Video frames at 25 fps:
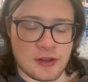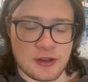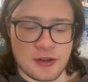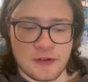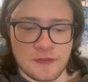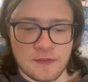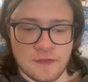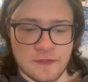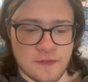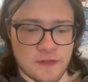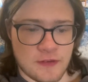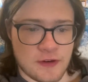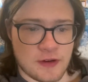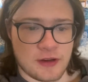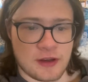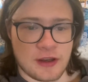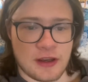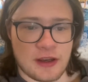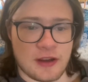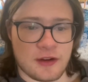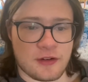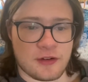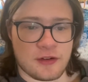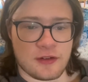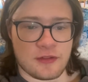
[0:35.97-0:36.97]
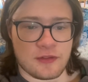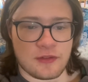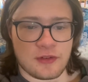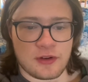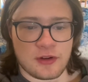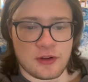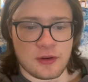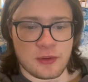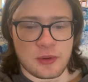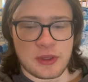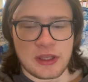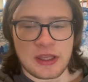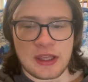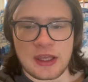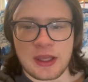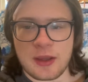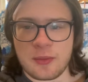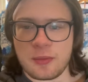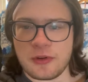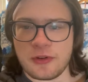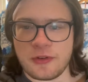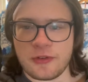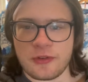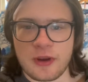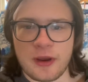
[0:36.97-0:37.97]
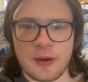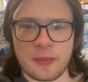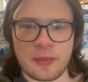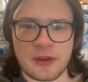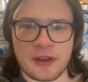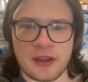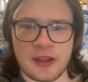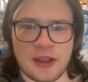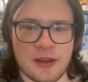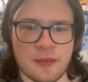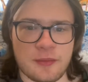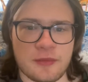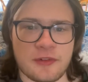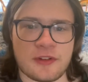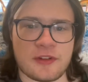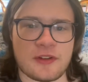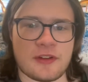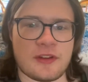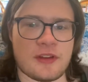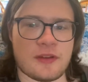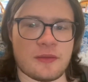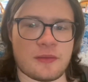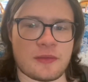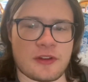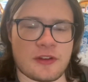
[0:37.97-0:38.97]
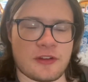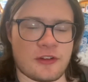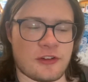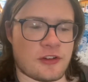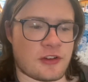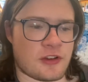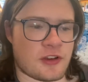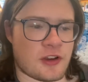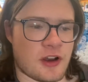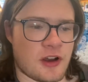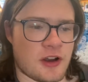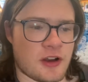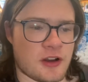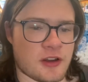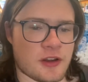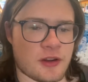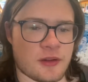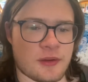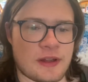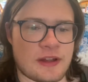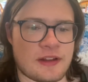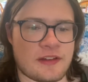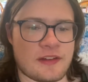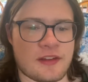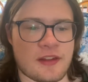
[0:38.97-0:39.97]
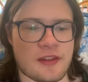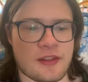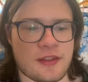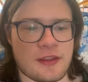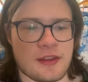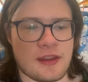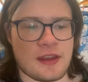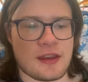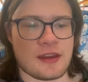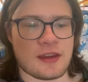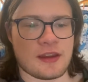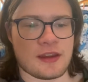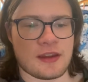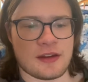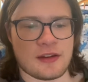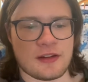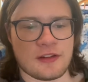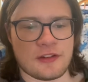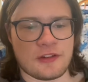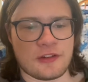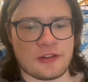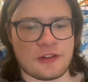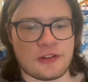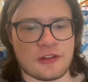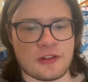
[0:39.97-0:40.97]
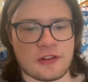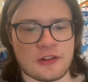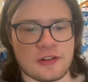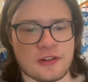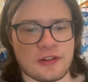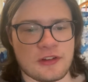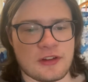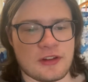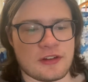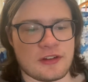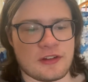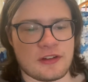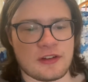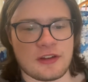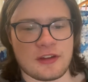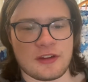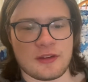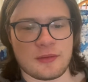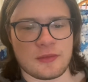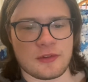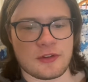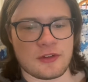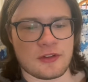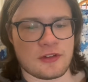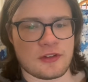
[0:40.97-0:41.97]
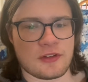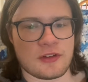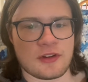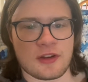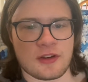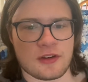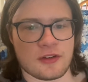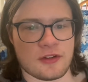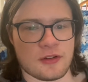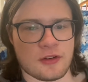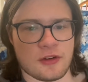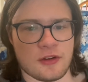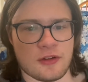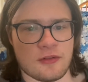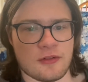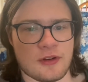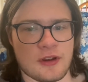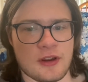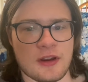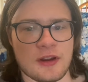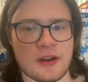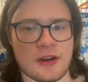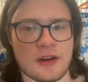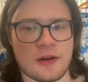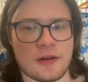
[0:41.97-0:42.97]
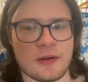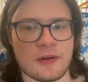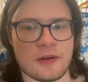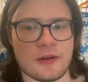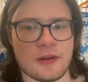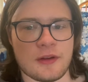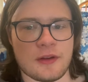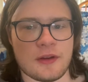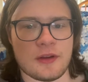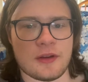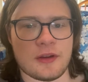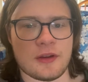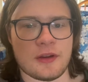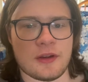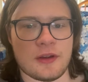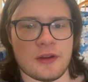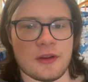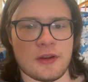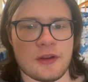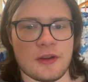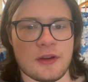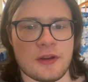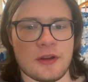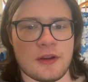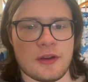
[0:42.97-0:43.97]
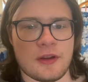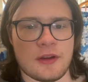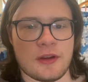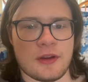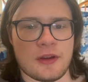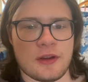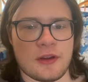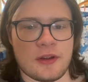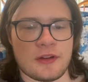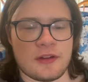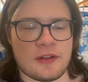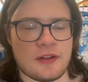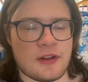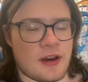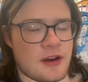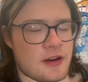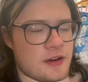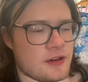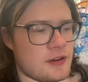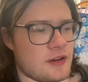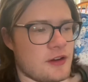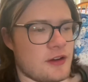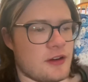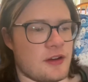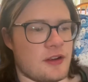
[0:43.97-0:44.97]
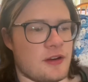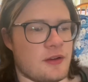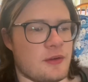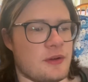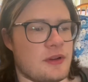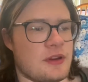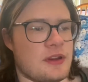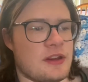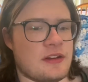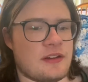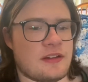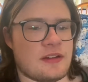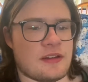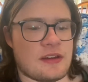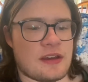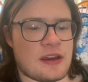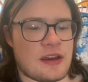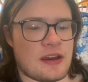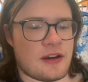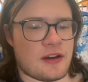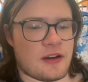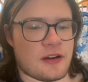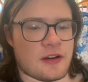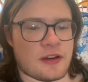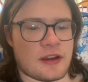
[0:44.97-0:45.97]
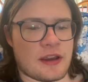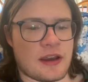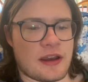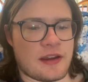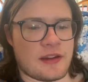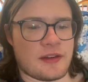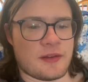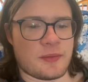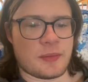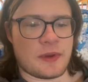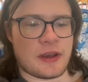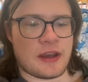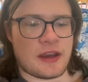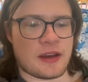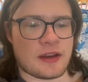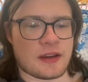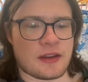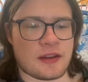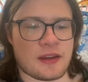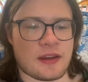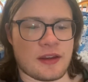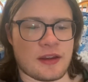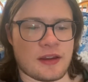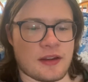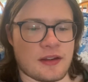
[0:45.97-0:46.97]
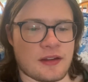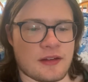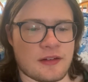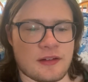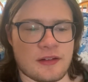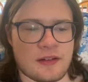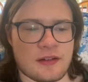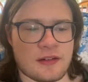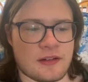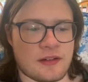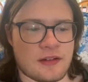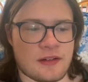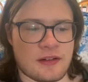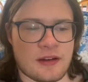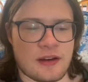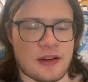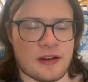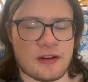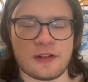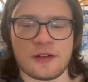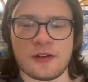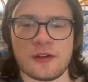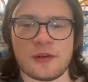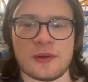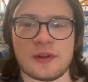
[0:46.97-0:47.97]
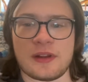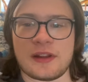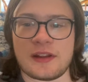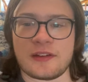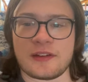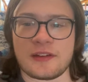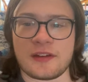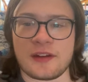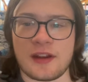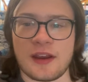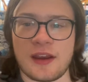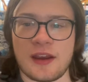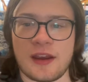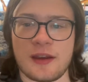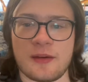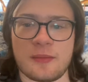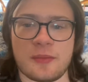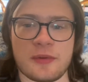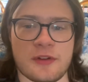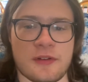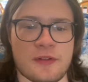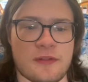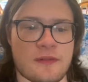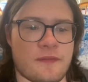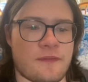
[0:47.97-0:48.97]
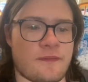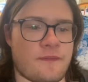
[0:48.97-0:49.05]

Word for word: fuck, I don't even know. We can't be dropping games to teams like Chicago. That's the thing. And it's just this team's just not good right now. Not good. We need to get our guys back and I don't know when that's gonna happen.